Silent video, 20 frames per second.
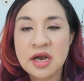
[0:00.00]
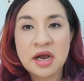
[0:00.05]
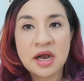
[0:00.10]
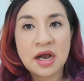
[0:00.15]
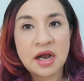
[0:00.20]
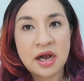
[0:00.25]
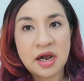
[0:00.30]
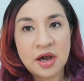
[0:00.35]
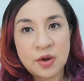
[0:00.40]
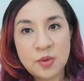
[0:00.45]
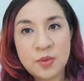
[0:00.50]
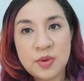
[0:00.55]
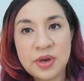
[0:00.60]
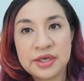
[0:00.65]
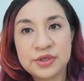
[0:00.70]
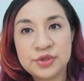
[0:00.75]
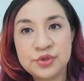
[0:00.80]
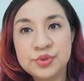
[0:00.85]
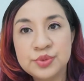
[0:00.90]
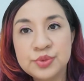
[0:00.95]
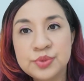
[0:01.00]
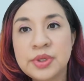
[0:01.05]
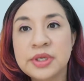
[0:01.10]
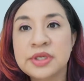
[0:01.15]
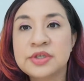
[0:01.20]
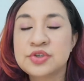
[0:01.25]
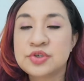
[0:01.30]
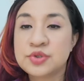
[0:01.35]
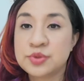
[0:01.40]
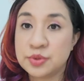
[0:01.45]
how are you
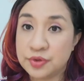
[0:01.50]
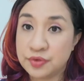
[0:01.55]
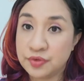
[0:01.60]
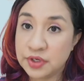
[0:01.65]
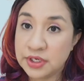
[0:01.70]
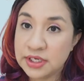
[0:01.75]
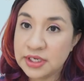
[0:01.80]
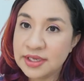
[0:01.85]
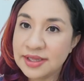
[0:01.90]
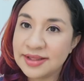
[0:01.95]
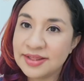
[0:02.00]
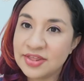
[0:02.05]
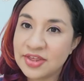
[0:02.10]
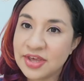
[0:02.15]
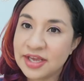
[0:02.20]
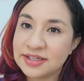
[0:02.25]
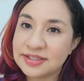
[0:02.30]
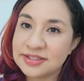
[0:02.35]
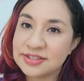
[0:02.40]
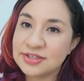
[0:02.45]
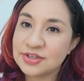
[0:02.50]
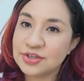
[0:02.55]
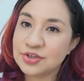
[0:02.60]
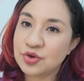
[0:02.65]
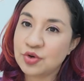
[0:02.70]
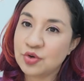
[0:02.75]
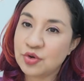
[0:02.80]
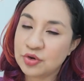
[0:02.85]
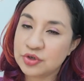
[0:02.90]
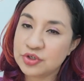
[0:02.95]
ensuring that
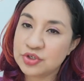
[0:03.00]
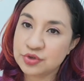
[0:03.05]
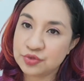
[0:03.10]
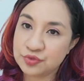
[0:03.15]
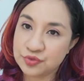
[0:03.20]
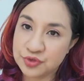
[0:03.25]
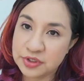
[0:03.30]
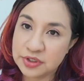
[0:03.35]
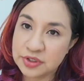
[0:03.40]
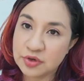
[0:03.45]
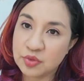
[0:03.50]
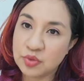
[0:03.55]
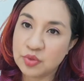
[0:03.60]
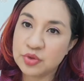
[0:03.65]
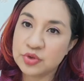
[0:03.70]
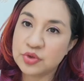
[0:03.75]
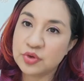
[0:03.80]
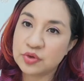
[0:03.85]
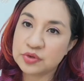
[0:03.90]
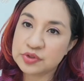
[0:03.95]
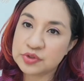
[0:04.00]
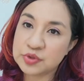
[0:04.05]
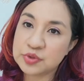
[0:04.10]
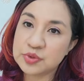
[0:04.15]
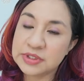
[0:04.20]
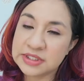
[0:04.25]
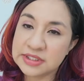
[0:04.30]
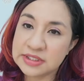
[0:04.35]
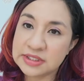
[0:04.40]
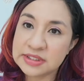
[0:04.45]
your children or your
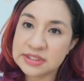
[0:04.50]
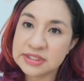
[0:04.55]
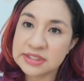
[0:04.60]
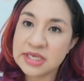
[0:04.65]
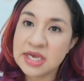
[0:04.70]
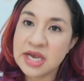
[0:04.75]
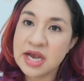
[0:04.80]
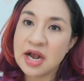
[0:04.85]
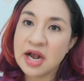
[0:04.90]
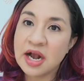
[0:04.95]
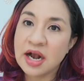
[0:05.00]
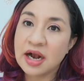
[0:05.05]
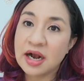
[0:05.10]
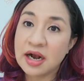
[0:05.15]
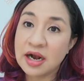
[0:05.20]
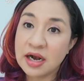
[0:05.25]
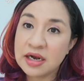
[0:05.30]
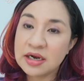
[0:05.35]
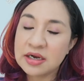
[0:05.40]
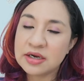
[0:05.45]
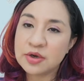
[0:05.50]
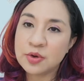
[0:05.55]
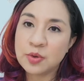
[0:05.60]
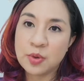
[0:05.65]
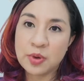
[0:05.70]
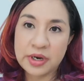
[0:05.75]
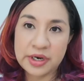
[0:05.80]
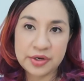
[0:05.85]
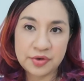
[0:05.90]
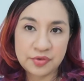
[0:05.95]
students are
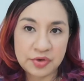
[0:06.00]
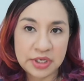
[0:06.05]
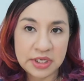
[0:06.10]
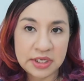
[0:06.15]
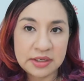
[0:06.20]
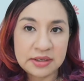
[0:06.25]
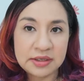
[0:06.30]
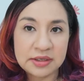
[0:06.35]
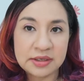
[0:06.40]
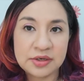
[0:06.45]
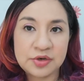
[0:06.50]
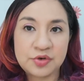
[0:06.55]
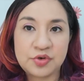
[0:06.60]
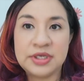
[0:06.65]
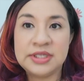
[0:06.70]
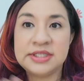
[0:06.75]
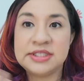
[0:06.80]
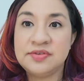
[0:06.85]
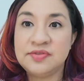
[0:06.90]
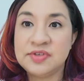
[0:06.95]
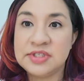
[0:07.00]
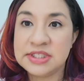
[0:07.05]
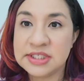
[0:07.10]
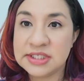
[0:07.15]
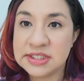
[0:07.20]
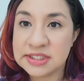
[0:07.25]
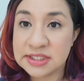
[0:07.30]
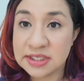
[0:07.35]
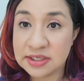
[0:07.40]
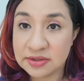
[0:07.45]
acquiring
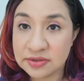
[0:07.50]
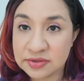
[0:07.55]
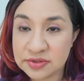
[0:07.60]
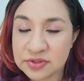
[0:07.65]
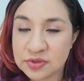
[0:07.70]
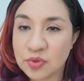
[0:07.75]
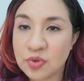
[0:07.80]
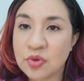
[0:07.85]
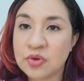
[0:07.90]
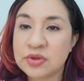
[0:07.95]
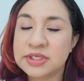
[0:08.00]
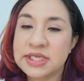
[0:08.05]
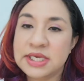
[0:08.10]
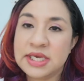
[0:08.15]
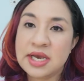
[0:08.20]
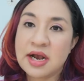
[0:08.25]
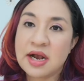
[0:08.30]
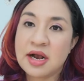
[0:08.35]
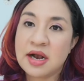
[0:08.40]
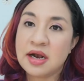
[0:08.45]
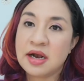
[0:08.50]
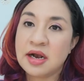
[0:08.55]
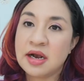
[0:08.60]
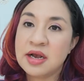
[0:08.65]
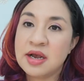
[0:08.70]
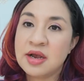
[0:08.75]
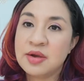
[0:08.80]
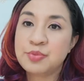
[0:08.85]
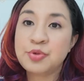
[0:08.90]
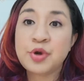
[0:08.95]
creativity skills, or they
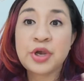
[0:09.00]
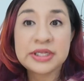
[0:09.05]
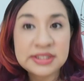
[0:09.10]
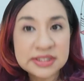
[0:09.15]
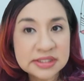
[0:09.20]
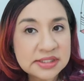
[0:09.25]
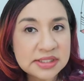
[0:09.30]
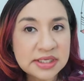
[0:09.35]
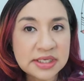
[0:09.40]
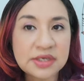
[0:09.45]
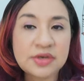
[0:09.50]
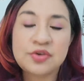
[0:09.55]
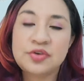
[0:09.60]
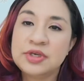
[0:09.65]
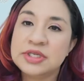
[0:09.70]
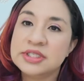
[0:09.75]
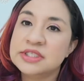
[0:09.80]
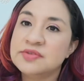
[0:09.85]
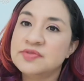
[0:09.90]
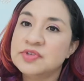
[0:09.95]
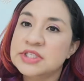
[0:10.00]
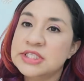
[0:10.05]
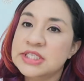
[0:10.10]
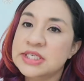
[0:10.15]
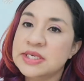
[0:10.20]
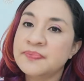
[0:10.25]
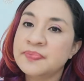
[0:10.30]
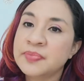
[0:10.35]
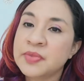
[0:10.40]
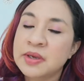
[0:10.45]
are practicing
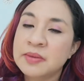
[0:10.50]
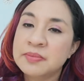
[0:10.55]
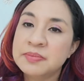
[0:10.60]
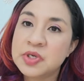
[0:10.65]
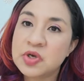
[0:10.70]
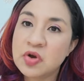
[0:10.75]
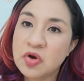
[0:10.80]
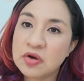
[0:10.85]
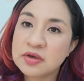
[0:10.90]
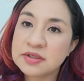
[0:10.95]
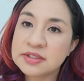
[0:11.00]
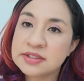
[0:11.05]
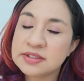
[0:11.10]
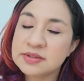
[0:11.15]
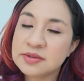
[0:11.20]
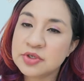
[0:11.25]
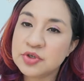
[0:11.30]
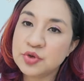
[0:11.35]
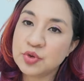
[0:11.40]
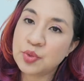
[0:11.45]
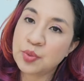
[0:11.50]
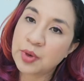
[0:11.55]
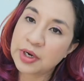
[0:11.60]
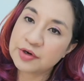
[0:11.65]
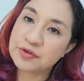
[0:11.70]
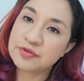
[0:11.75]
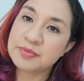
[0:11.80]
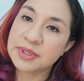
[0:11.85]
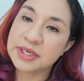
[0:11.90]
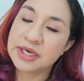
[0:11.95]
creativity? Because, one
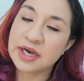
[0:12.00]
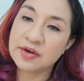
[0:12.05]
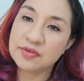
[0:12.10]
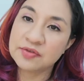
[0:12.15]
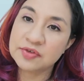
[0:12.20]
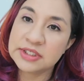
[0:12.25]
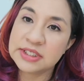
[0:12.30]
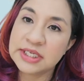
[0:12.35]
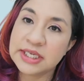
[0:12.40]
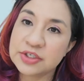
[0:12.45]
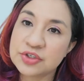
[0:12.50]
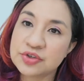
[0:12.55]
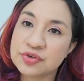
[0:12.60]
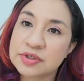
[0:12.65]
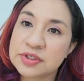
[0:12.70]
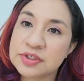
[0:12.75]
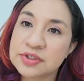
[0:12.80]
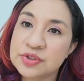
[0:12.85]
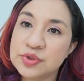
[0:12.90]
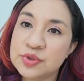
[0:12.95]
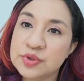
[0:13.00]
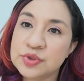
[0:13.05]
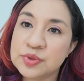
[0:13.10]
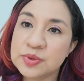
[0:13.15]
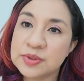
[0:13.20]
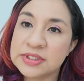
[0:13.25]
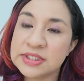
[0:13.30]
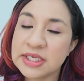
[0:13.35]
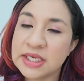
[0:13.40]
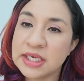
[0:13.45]
of my Harvard lecturers used
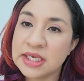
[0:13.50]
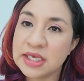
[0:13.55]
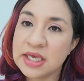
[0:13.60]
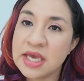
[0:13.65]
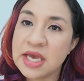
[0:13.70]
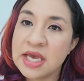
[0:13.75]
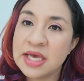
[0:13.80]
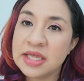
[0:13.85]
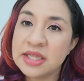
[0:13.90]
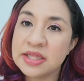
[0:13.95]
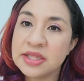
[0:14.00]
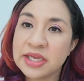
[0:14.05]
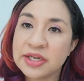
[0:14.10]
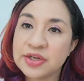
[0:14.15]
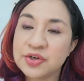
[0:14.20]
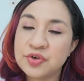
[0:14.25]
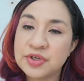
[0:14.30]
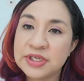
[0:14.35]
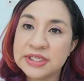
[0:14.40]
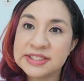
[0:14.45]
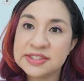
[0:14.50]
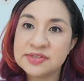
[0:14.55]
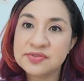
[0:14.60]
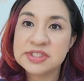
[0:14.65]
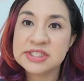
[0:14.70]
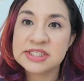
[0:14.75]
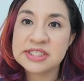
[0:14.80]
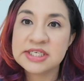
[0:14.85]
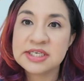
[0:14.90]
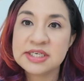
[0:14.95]
to say that
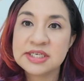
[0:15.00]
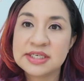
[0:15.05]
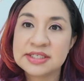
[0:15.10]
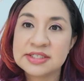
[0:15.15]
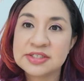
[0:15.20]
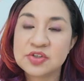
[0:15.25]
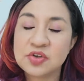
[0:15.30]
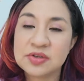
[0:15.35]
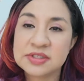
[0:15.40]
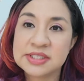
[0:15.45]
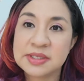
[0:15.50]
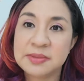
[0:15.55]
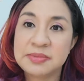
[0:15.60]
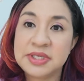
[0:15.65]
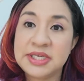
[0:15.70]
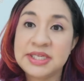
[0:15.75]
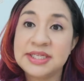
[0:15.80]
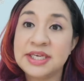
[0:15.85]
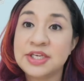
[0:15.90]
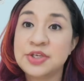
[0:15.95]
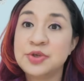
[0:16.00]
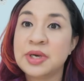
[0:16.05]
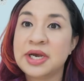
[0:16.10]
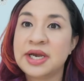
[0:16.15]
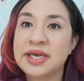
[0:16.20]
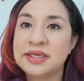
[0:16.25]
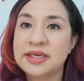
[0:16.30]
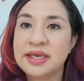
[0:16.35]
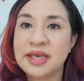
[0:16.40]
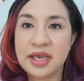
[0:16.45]
creativity is not something that you
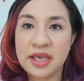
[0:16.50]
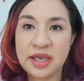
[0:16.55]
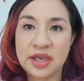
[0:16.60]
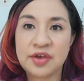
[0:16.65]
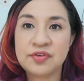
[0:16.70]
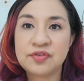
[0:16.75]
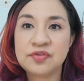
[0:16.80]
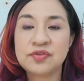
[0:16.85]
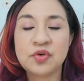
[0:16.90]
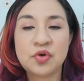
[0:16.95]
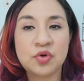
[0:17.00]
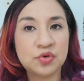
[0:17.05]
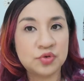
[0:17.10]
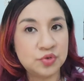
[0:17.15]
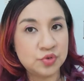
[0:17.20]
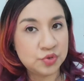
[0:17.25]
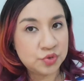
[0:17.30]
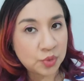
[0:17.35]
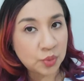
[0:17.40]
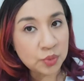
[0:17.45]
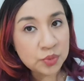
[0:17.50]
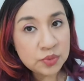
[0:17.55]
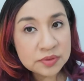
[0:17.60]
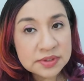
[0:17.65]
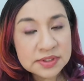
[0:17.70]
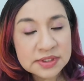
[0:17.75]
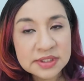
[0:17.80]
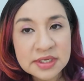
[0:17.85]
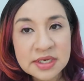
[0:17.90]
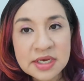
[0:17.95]
either have or you
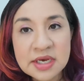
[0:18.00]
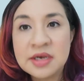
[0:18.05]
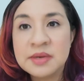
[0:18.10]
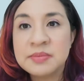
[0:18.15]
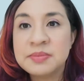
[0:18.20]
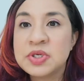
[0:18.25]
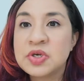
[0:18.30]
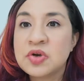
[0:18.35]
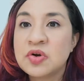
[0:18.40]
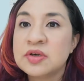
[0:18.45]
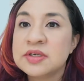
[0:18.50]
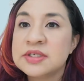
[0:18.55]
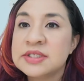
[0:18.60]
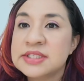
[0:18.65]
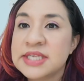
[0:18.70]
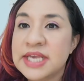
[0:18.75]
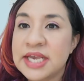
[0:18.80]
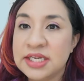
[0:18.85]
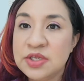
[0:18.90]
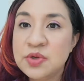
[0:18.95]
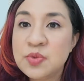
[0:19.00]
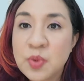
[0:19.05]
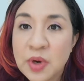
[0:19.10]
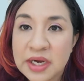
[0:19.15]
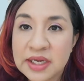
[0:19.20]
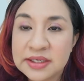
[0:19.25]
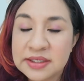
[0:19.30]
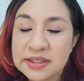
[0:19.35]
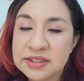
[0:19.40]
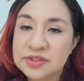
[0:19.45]
don't, because
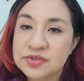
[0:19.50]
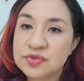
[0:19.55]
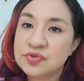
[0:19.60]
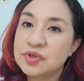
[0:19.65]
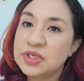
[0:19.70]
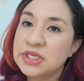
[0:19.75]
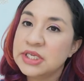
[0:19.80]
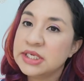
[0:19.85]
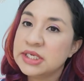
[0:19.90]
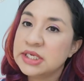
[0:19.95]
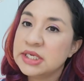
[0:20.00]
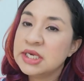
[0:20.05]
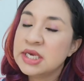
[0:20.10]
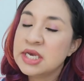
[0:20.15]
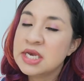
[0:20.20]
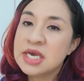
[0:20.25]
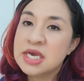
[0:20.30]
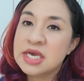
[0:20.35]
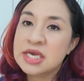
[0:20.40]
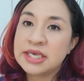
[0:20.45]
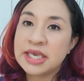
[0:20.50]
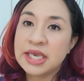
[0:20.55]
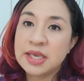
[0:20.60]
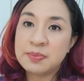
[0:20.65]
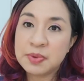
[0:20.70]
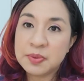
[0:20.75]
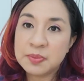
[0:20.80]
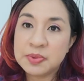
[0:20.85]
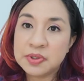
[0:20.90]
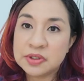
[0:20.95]
anyone is really
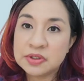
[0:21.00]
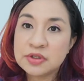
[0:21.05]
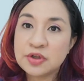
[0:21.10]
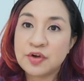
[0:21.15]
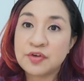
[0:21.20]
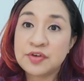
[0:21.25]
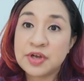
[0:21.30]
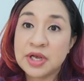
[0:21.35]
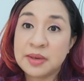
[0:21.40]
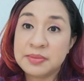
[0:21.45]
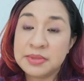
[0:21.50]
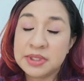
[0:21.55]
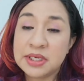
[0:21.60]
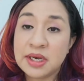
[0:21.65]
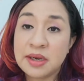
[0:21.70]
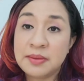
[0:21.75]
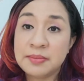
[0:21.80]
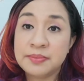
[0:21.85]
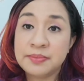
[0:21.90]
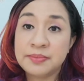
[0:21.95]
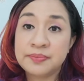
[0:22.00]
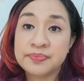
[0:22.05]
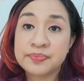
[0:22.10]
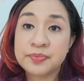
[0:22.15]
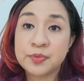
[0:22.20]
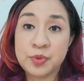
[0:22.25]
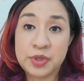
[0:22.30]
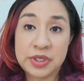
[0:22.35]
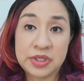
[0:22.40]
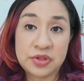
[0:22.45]
capable of coming up
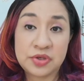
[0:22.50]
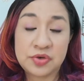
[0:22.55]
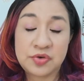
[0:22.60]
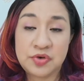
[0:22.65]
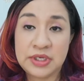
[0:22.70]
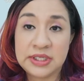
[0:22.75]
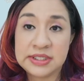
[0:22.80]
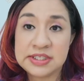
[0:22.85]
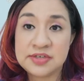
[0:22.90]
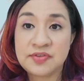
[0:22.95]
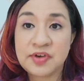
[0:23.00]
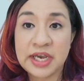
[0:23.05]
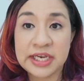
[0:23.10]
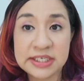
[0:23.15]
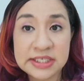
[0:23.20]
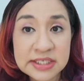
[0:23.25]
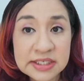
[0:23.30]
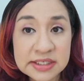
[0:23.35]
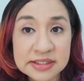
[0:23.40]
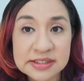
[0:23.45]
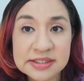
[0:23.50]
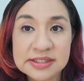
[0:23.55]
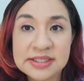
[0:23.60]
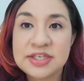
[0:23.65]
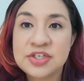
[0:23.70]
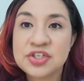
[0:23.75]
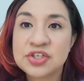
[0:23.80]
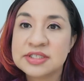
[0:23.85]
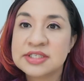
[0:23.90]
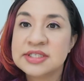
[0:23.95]
with creative ideas. They
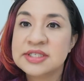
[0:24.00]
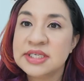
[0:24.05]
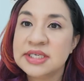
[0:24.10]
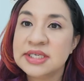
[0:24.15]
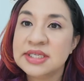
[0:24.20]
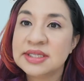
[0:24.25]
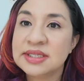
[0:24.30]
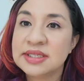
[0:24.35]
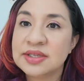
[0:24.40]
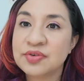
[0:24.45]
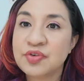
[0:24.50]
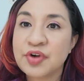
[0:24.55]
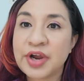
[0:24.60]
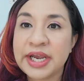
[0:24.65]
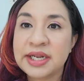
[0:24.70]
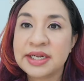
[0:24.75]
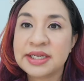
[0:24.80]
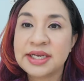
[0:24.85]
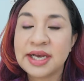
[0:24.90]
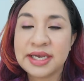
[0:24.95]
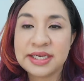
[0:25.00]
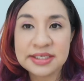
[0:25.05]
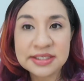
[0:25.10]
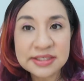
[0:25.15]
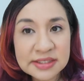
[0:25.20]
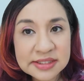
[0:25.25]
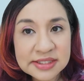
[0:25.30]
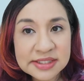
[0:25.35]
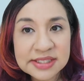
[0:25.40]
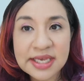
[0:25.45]
just need the right
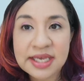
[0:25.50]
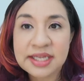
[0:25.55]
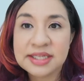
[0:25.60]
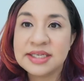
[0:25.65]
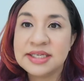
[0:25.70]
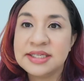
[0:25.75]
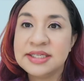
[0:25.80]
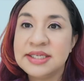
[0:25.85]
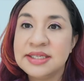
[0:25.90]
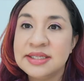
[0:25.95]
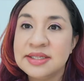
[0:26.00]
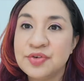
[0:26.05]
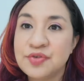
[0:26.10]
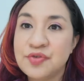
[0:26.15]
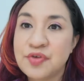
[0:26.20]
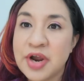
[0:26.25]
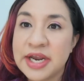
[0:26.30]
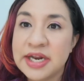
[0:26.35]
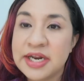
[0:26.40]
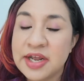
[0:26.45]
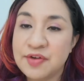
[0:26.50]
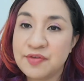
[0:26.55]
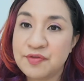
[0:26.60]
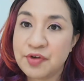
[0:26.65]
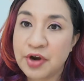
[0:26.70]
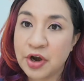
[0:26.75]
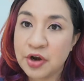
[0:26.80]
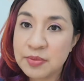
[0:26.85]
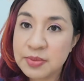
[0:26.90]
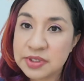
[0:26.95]
guidance and they need the right
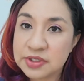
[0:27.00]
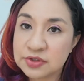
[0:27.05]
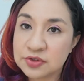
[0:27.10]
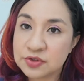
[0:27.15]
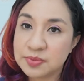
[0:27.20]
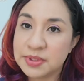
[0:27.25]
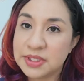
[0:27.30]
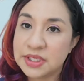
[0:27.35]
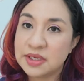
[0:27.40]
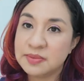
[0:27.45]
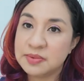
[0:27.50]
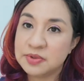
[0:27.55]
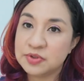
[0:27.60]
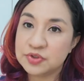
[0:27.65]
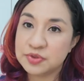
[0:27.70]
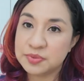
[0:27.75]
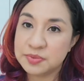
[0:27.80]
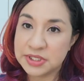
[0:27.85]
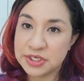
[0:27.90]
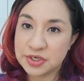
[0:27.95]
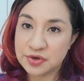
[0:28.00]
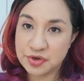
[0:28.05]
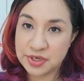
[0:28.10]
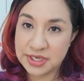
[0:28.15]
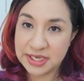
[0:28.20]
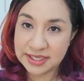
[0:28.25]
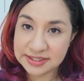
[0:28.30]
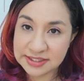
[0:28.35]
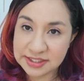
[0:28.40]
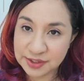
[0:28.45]
environment to be able to be
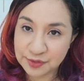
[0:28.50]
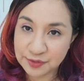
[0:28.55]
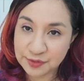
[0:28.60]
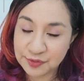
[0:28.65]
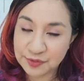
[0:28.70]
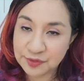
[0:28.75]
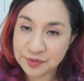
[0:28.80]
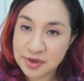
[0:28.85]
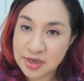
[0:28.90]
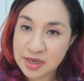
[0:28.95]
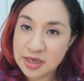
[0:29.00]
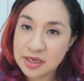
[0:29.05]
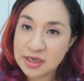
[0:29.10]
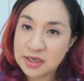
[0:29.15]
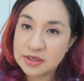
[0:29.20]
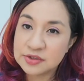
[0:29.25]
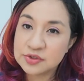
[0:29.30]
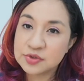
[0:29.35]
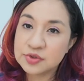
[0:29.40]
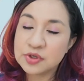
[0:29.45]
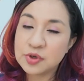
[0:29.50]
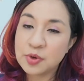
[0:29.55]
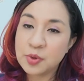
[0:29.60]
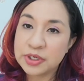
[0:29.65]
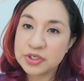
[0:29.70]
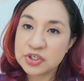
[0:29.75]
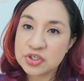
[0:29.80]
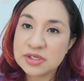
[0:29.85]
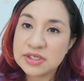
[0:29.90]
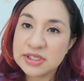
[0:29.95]
creative. So the
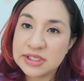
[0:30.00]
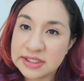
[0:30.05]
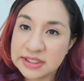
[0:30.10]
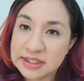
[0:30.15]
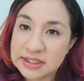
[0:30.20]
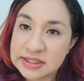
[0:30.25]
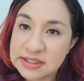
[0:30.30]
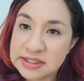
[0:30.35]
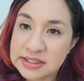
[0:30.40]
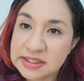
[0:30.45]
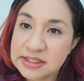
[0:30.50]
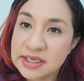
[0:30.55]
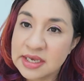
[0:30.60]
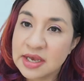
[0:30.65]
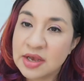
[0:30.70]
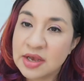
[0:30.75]
question is,